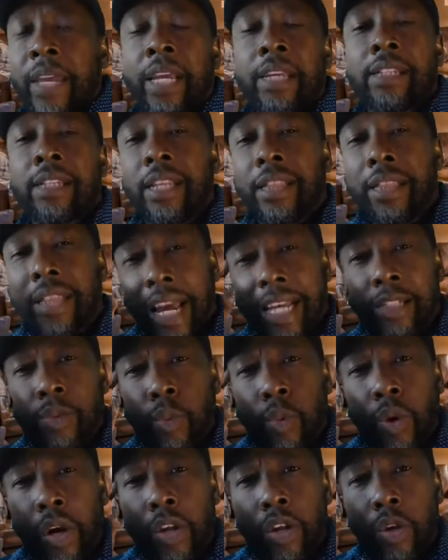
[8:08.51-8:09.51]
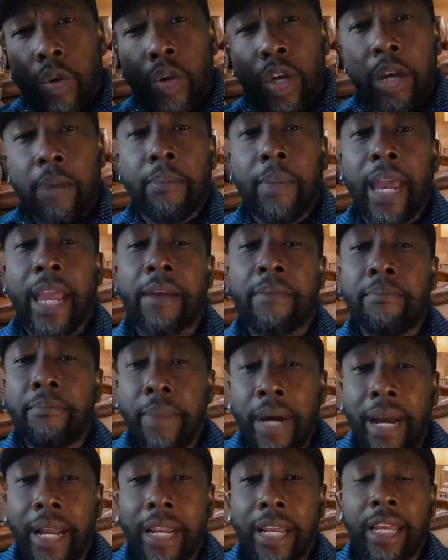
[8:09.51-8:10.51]
See, that's where you can make
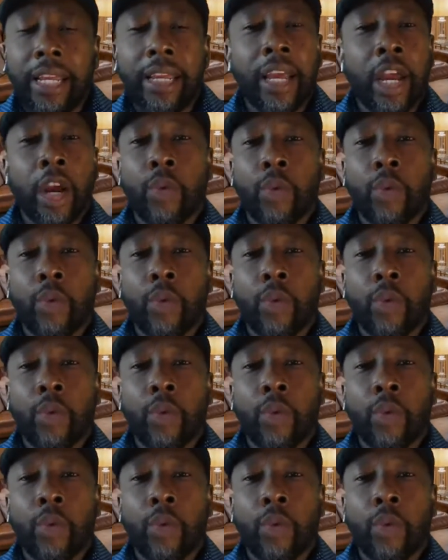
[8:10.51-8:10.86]
money